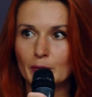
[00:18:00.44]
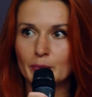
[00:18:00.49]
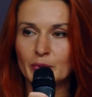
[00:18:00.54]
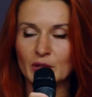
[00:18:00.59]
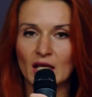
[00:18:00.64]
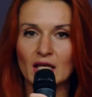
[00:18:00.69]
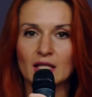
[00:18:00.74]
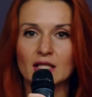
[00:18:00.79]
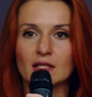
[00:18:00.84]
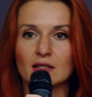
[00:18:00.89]

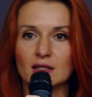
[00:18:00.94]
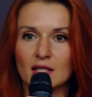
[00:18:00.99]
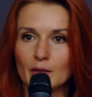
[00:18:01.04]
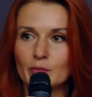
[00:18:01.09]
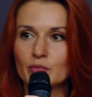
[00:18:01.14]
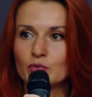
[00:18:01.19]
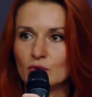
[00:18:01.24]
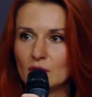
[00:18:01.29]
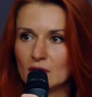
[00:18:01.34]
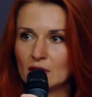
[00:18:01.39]
live, and
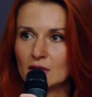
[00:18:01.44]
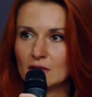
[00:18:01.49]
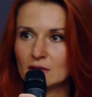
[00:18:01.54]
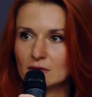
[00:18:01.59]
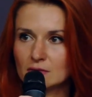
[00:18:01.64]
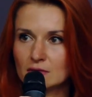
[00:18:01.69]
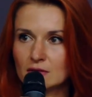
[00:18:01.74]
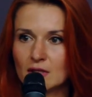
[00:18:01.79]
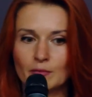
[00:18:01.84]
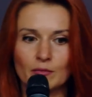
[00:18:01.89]
whether the
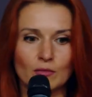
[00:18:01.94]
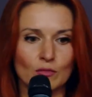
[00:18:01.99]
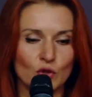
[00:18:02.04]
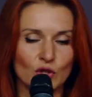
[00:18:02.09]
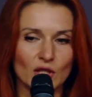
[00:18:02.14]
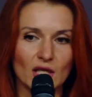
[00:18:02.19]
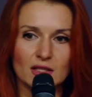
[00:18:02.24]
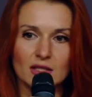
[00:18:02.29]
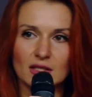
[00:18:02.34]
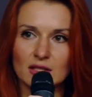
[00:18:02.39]
country is
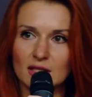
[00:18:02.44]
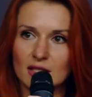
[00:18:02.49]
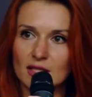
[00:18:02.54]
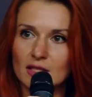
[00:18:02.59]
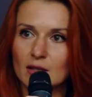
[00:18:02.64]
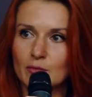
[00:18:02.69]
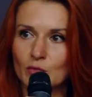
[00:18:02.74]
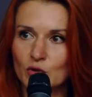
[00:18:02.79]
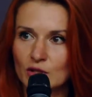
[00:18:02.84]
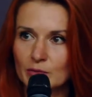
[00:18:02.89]
going to
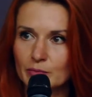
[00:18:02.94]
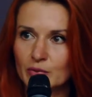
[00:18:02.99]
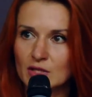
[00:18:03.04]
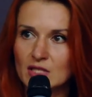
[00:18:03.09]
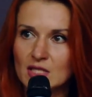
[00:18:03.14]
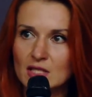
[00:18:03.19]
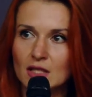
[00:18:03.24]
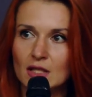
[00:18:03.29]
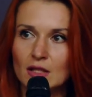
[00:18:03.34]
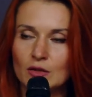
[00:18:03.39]

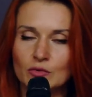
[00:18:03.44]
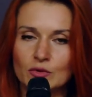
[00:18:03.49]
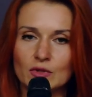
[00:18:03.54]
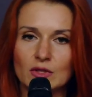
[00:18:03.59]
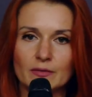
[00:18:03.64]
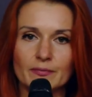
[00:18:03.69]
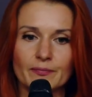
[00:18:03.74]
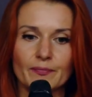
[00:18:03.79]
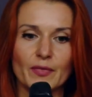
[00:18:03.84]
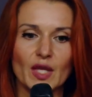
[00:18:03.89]
exist,
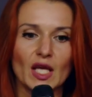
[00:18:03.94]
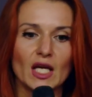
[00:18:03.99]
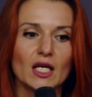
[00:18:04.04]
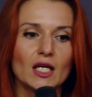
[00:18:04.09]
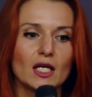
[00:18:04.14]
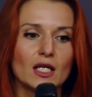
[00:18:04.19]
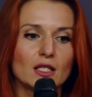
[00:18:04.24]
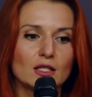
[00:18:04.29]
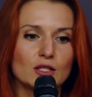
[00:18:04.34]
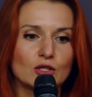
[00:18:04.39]
where my
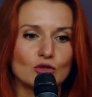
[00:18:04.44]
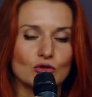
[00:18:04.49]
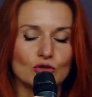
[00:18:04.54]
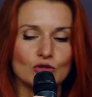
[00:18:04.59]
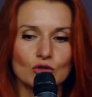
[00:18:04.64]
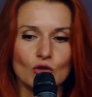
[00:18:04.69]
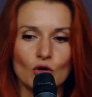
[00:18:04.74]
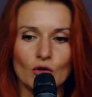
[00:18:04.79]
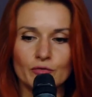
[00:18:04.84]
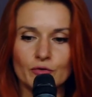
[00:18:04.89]
family is
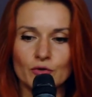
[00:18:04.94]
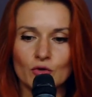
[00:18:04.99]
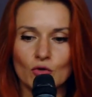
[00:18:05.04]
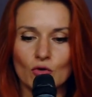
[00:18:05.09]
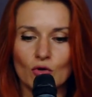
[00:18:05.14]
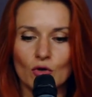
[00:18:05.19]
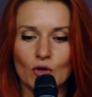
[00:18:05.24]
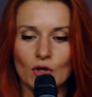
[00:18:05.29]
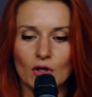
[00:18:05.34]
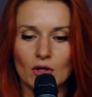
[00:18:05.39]
going to
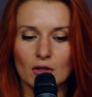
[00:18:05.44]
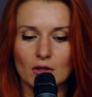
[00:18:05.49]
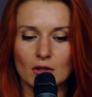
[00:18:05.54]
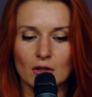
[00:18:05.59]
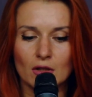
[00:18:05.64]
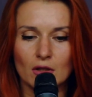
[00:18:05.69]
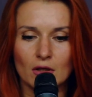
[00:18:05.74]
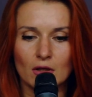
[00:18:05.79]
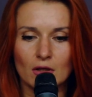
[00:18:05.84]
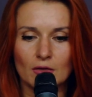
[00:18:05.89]
be, my
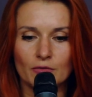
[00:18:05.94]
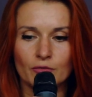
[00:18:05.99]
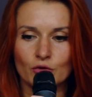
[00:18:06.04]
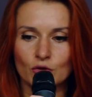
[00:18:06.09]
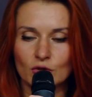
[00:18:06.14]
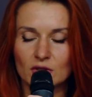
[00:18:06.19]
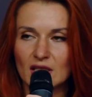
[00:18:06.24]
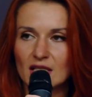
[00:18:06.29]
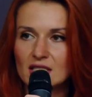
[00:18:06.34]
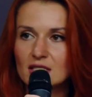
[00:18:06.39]
child,
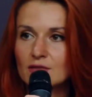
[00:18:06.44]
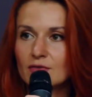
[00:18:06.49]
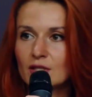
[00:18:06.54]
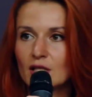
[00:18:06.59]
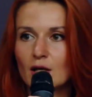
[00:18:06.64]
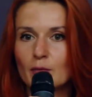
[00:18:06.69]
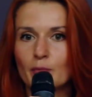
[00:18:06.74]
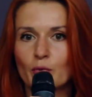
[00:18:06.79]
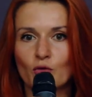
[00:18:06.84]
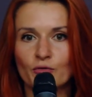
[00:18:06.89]
my
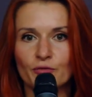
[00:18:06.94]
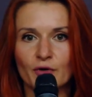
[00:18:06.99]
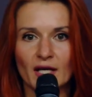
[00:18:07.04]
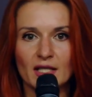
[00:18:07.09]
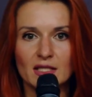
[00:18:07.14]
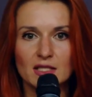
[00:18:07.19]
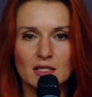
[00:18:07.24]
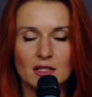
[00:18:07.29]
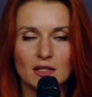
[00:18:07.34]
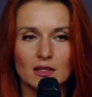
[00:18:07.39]
nearest and
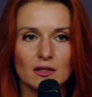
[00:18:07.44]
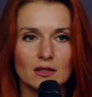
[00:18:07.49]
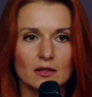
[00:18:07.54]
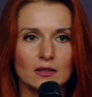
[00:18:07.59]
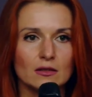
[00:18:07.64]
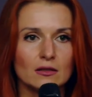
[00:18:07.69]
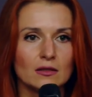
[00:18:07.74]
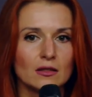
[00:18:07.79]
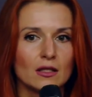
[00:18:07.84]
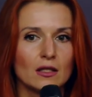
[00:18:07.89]
dearest.
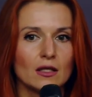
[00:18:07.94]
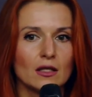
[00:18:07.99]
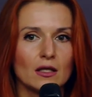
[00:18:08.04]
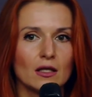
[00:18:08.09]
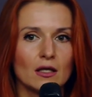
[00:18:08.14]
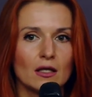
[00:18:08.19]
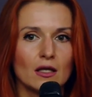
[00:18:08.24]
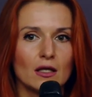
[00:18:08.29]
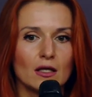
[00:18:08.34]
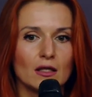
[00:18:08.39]

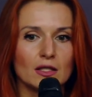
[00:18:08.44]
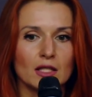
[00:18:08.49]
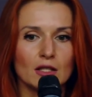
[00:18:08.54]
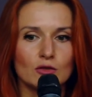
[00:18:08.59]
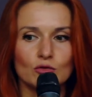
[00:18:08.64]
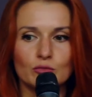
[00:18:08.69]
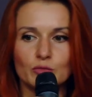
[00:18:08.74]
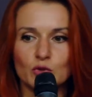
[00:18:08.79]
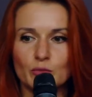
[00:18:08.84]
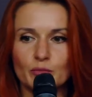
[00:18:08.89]
Speaking of
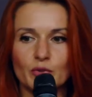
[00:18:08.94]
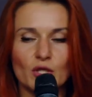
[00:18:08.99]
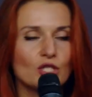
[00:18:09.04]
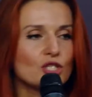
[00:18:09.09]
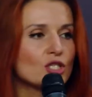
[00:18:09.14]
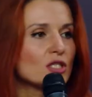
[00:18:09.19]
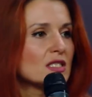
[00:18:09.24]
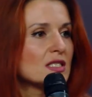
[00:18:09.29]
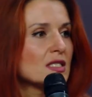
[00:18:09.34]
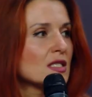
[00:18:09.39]
volunteer
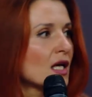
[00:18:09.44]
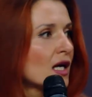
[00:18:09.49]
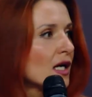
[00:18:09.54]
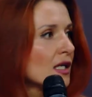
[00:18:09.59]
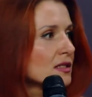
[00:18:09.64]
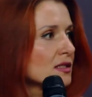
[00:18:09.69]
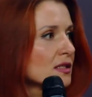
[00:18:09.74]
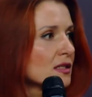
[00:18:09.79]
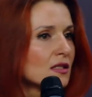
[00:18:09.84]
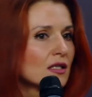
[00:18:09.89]
movement
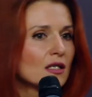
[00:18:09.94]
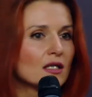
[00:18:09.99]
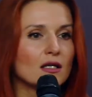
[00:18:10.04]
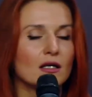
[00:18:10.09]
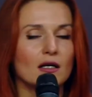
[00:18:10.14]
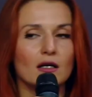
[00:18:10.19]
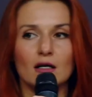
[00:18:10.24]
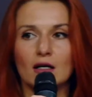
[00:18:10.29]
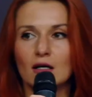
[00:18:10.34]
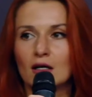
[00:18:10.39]
as a
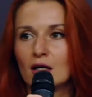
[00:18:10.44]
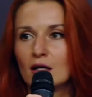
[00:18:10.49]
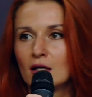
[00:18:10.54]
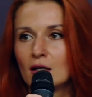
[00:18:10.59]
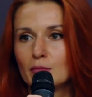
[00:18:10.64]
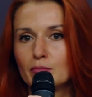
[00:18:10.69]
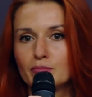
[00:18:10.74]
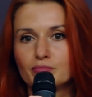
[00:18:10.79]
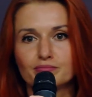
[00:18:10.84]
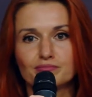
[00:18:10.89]

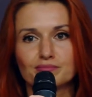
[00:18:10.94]
job,